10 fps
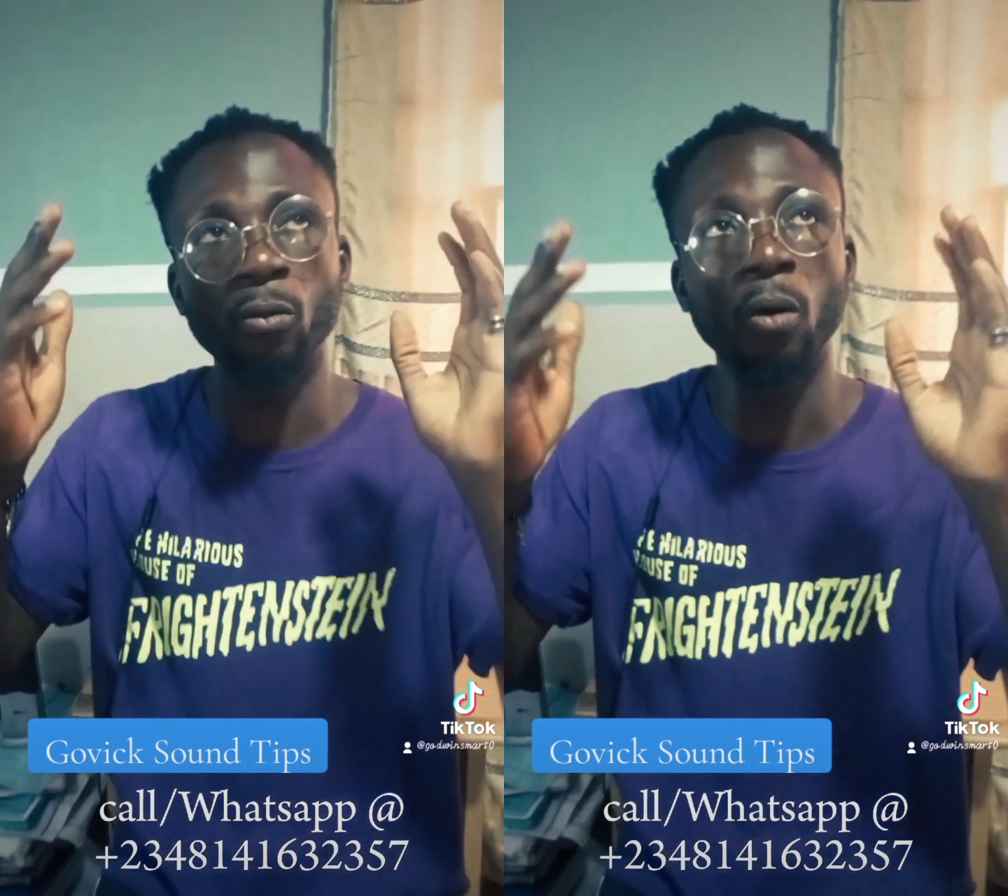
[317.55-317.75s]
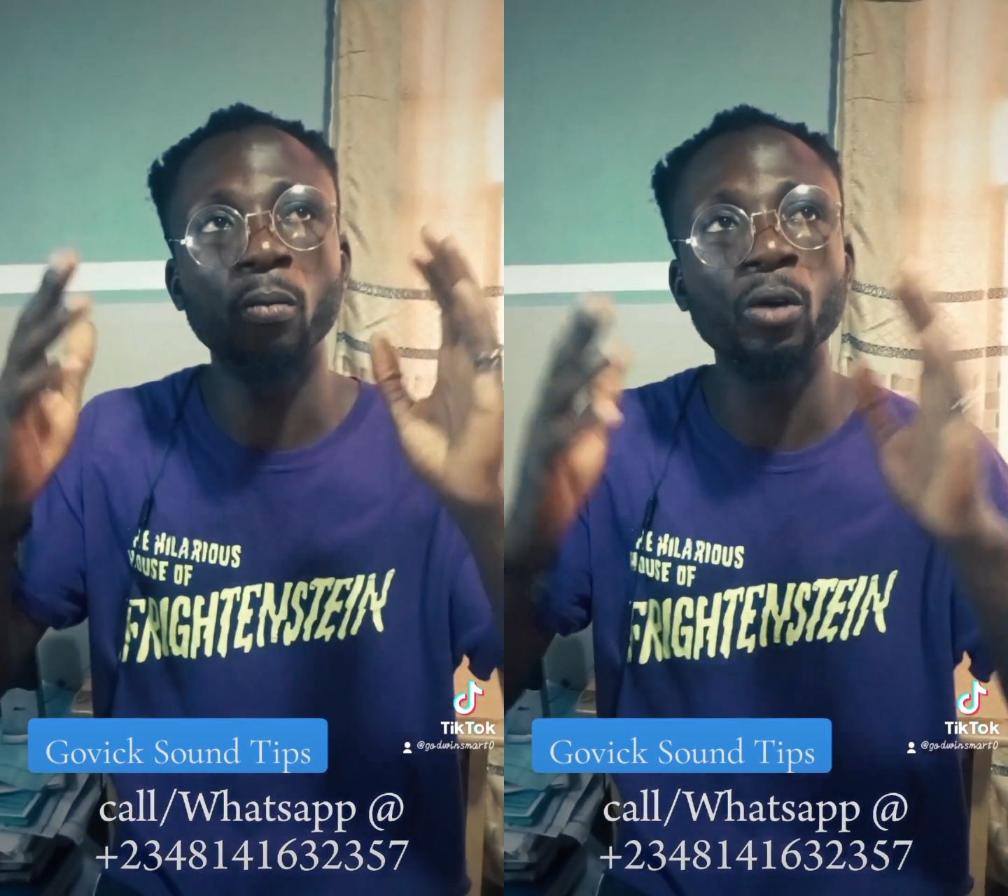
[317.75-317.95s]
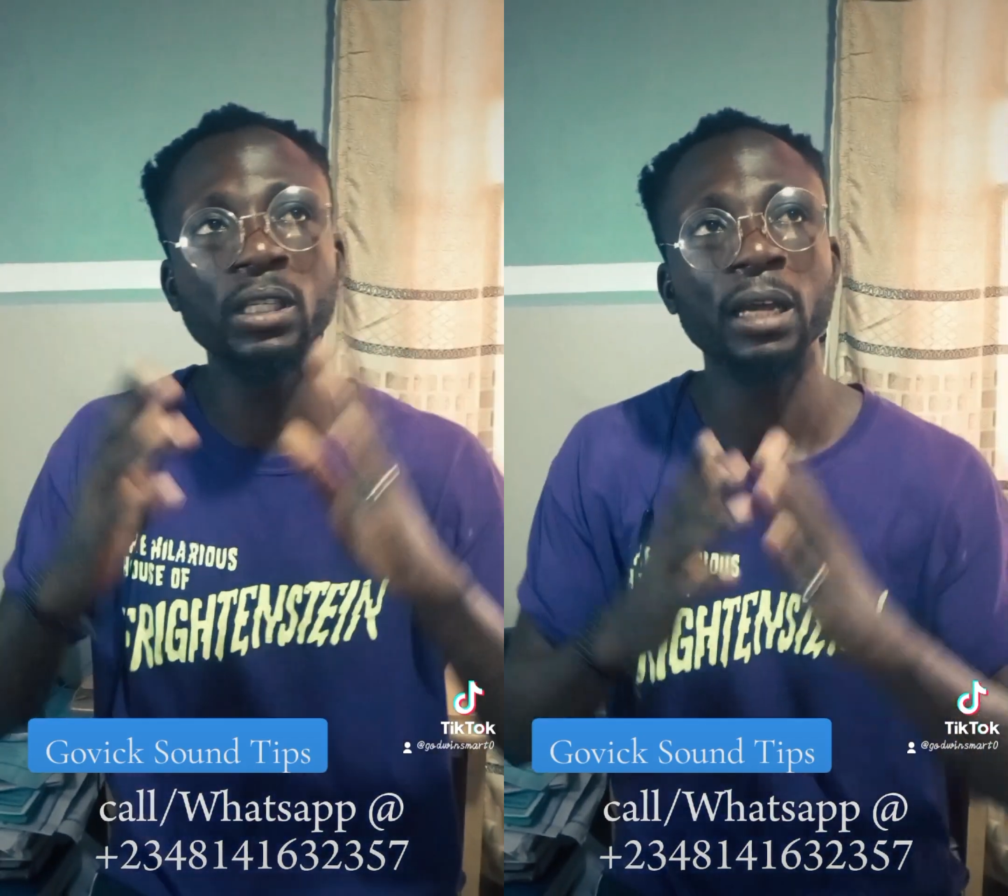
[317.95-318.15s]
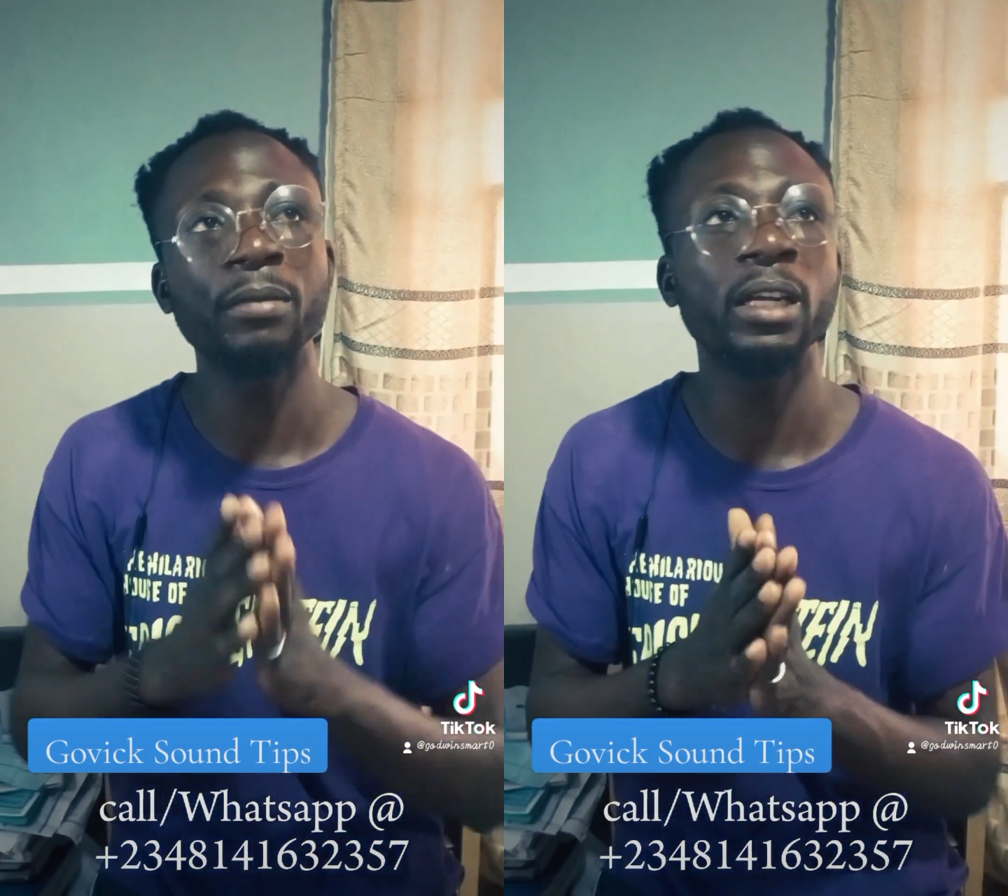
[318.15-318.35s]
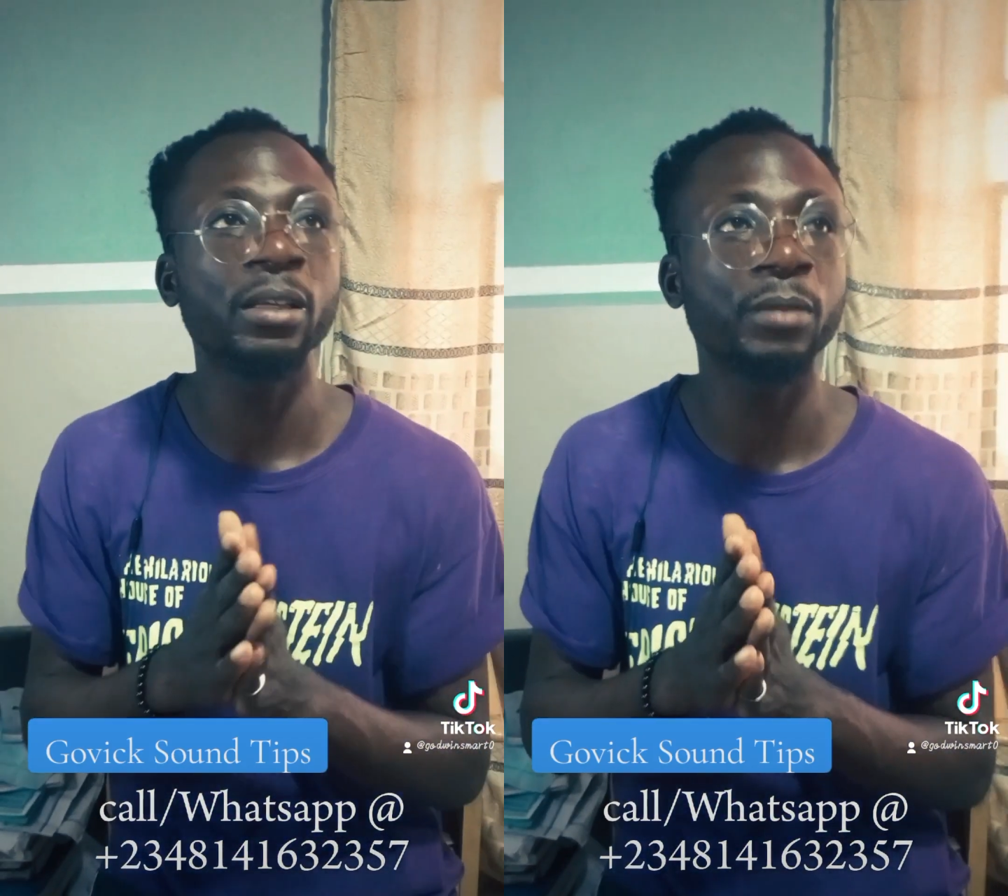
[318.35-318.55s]
or most time
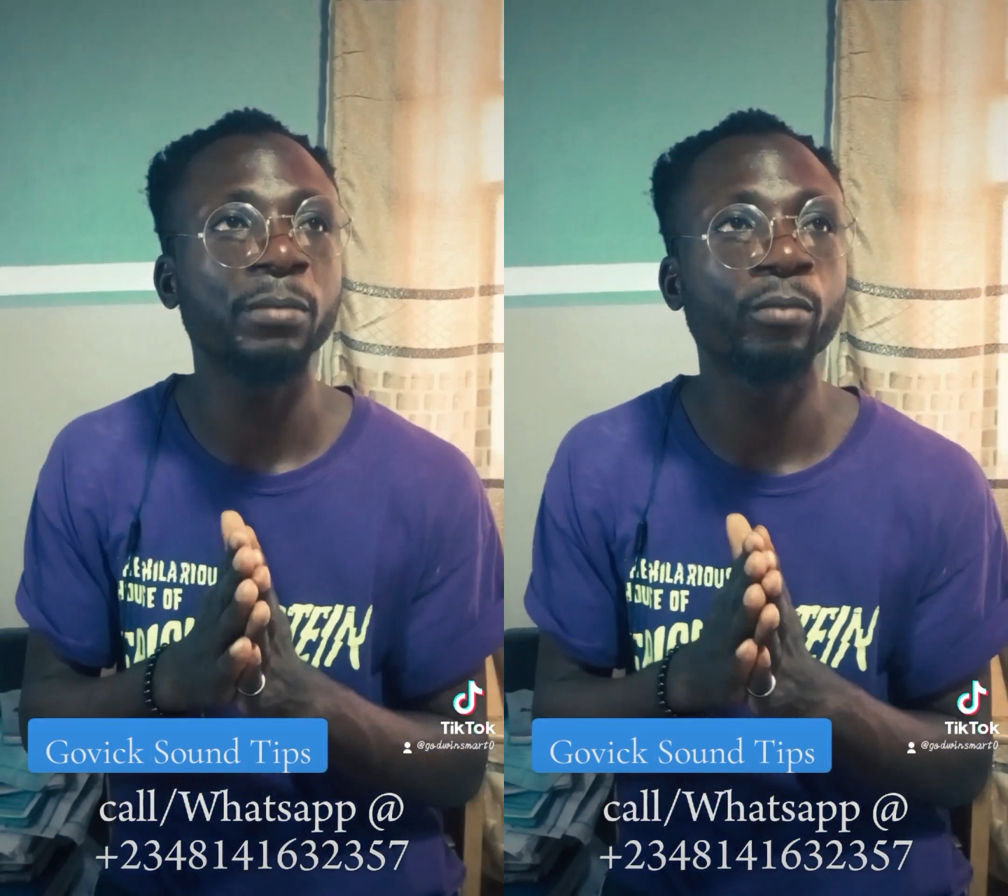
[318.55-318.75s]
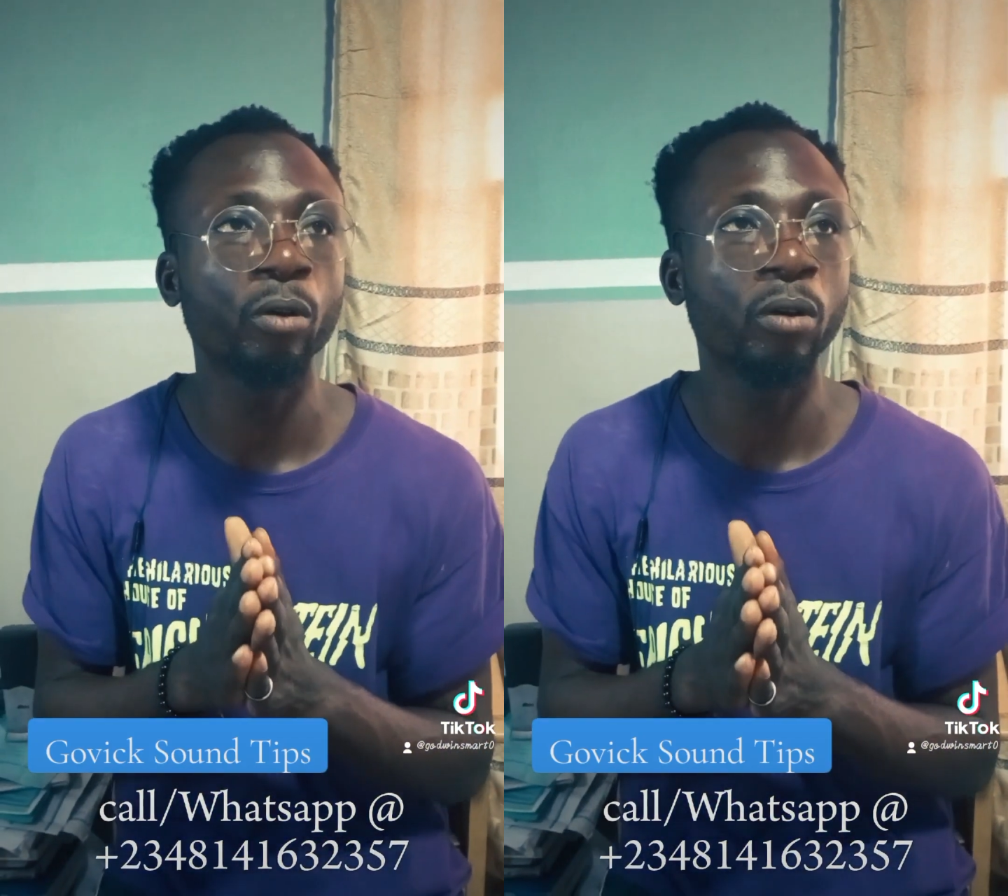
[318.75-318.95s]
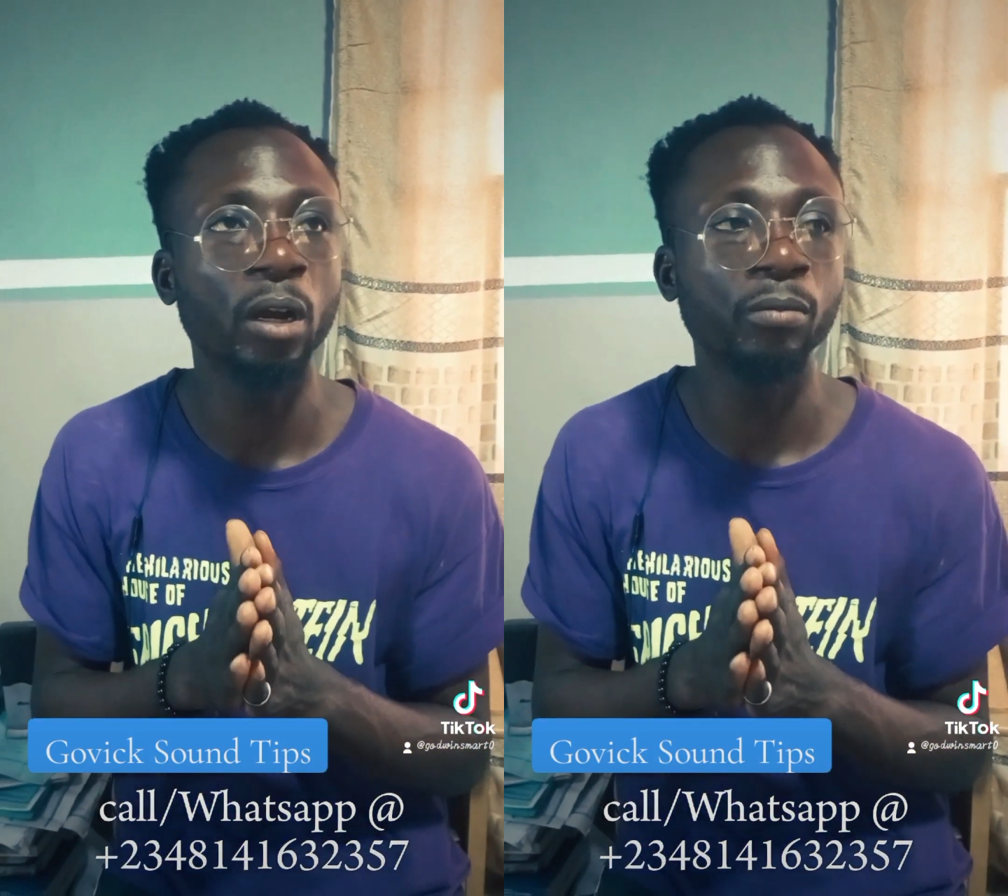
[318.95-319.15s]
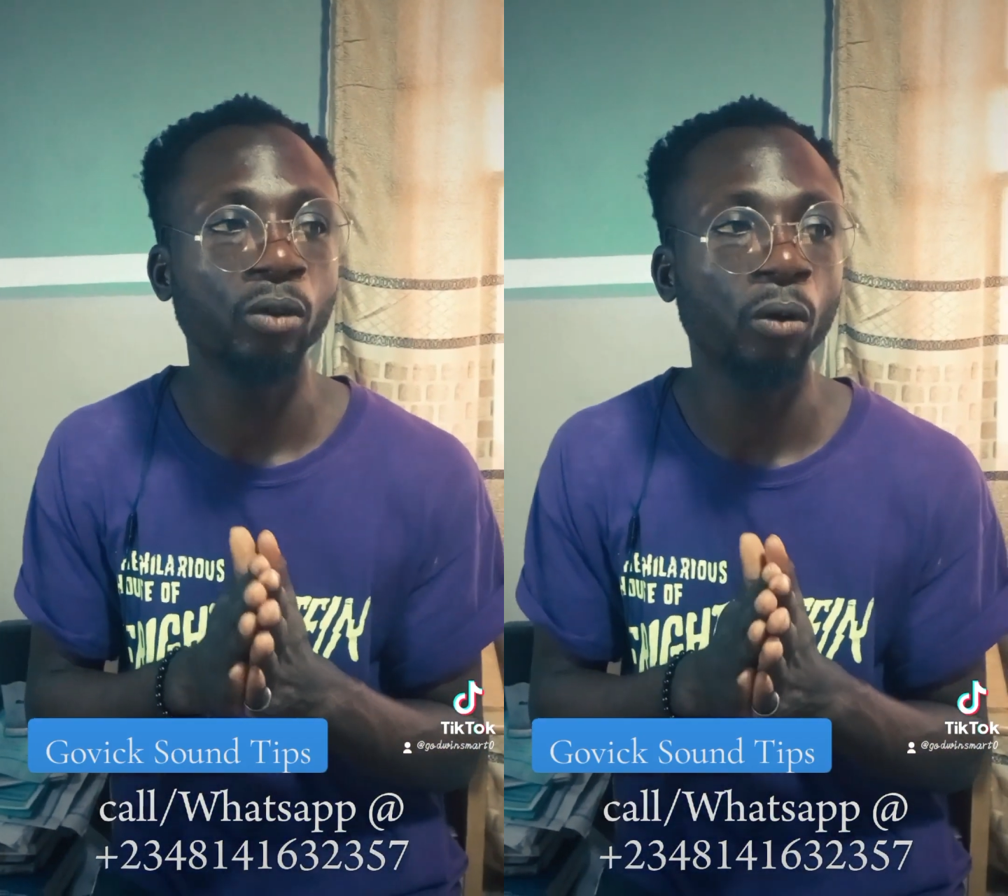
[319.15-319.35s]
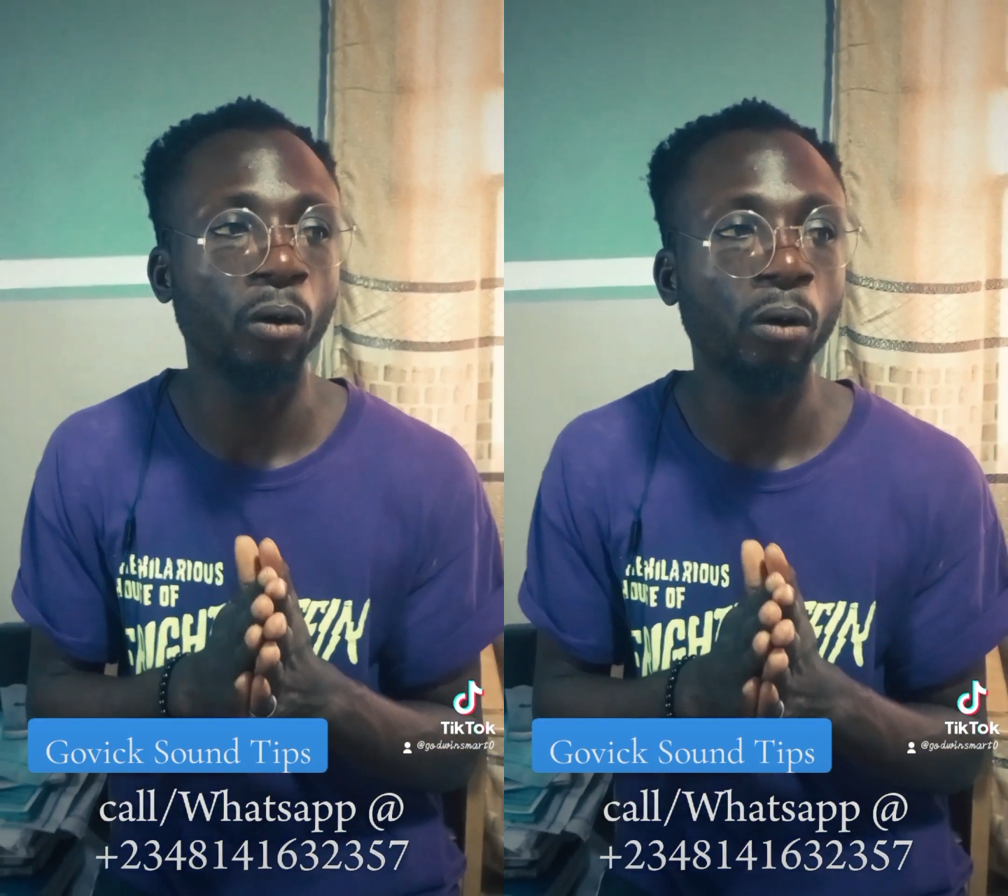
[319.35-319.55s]
it is being programmed
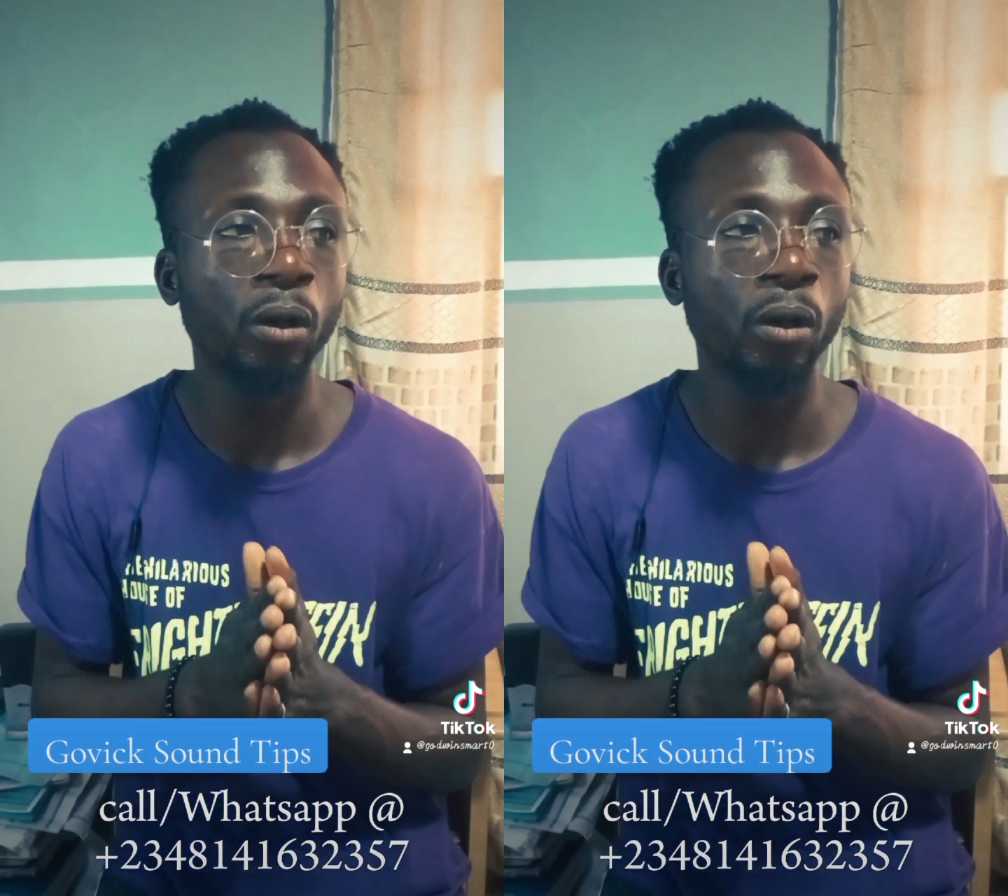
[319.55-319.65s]
or